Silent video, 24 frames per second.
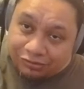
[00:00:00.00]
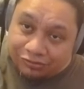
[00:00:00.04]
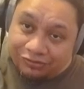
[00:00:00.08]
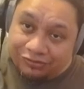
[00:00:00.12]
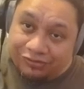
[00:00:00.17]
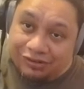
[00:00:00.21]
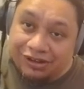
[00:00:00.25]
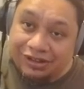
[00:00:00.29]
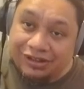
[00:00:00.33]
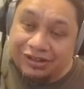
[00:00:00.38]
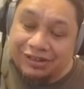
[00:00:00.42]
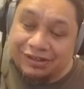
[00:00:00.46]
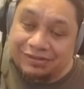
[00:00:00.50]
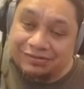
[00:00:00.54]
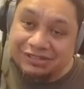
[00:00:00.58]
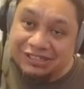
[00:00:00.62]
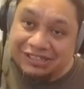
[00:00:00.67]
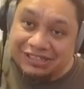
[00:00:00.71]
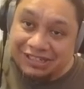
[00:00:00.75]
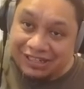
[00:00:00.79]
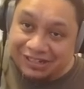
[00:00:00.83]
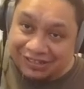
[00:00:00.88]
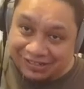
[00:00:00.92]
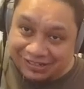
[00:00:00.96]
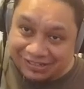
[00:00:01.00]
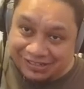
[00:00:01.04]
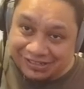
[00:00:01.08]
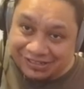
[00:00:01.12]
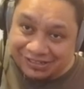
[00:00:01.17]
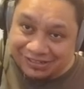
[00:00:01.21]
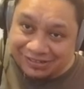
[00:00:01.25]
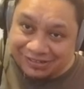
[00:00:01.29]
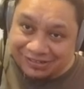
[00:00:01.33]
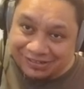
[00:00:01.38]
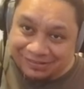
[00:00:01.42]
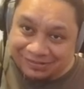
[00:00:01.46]
5, 6.
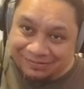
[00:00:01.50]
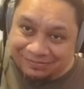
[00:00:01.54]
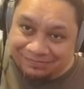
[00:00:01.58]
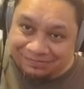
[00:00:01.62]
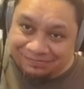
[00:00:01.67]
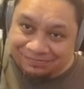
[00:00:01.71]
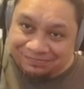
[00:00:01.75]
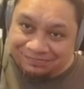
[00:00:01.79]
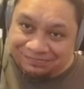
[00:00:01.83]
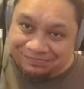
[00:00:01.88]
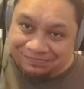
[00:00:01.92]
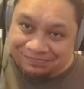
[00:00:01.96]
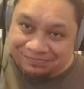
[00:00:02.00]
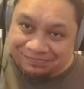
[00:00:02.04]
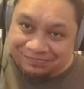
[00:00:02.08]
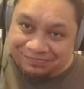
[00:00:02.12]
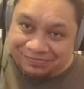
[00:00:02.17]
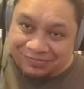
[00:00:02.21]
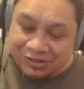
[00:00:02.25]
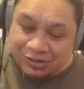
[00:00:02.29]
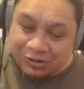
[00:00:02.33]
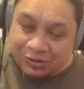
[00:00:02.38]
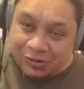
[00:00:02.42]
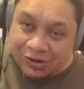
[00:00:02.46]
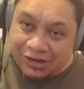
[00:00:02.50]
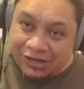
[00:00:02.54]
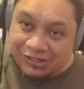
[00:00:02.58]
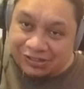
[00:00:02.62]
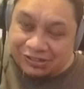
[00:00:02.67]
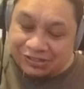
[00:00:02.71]
Alright,